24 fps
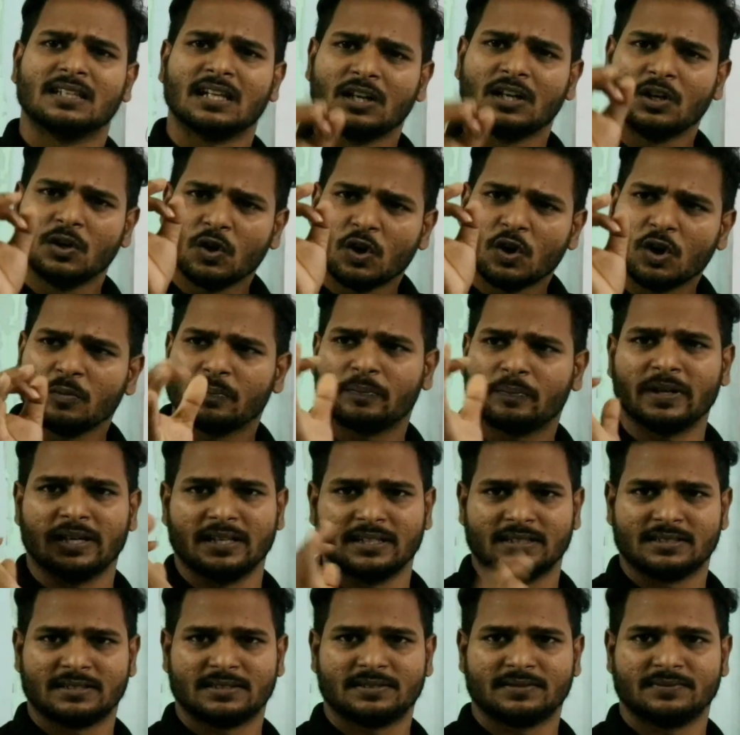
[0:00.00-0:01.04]
the lone
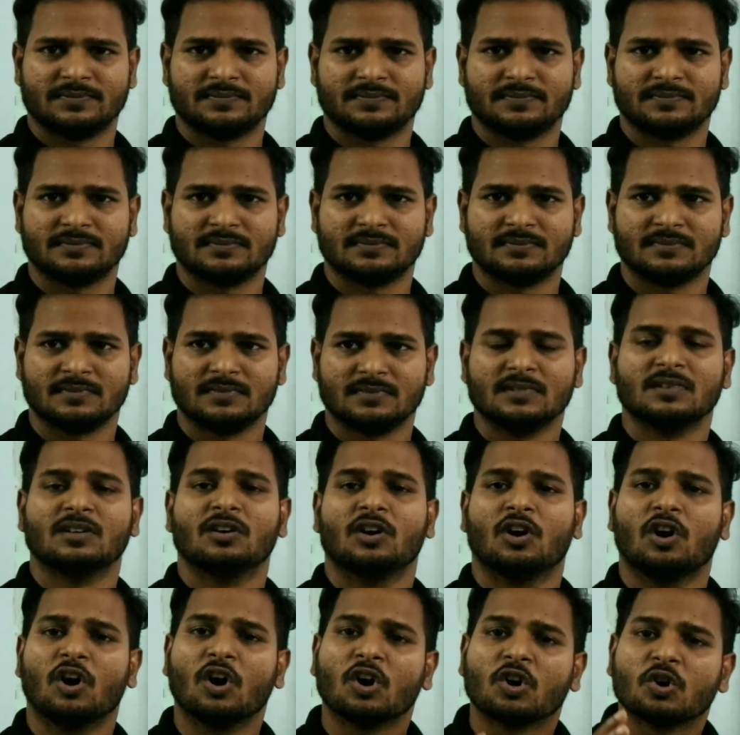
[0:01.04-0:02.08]
pairs
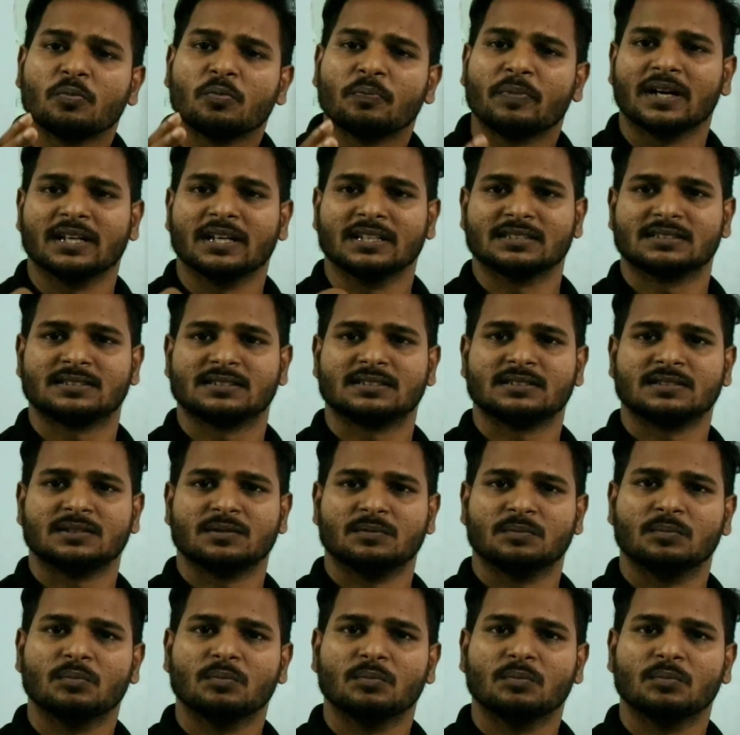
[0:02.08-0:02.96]
occupies